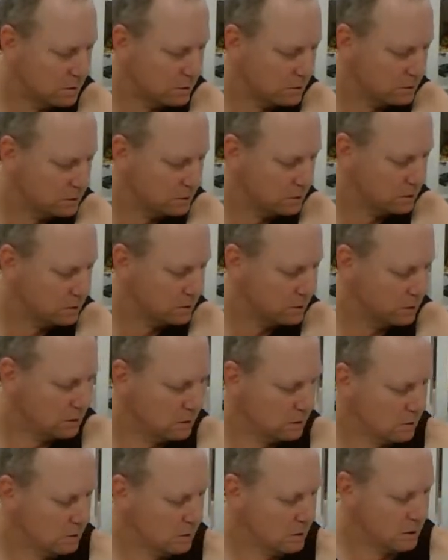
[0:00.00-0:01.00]
It's like,
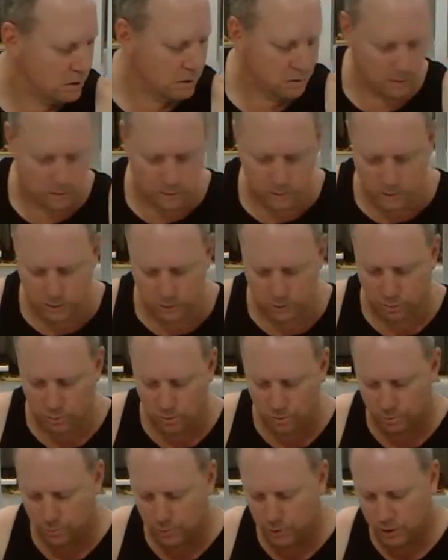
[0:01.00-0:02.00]
oh no, it's
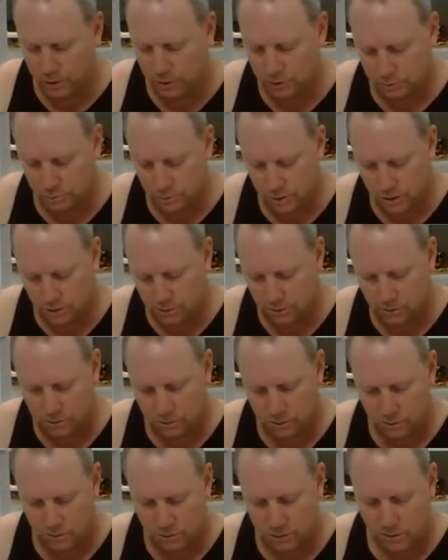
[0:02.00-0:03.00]
one piece. Wow,
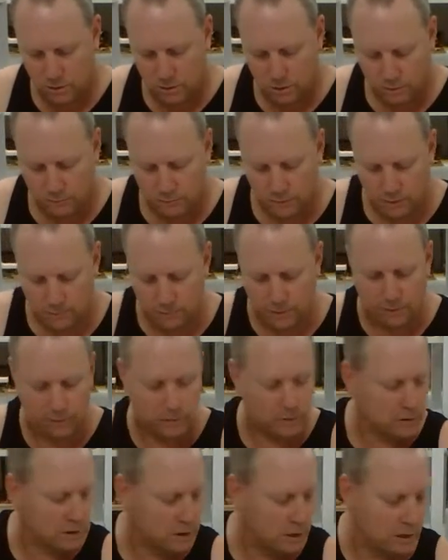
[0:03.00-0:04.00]
I've never
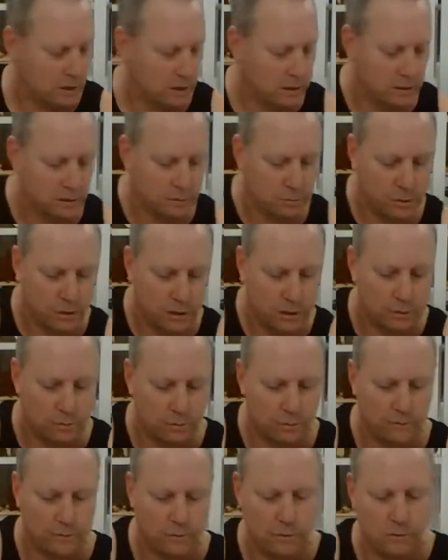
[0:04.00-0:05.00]
even seen this piece
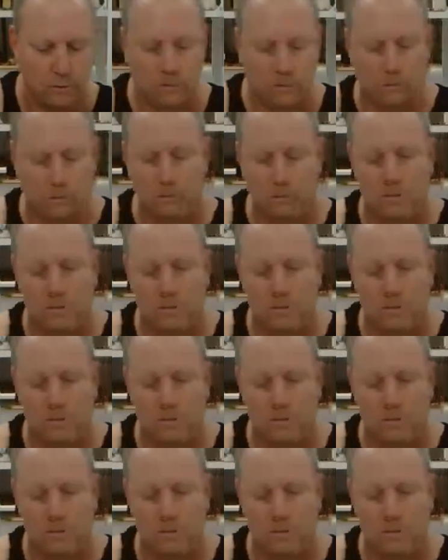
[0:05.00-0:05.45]
before.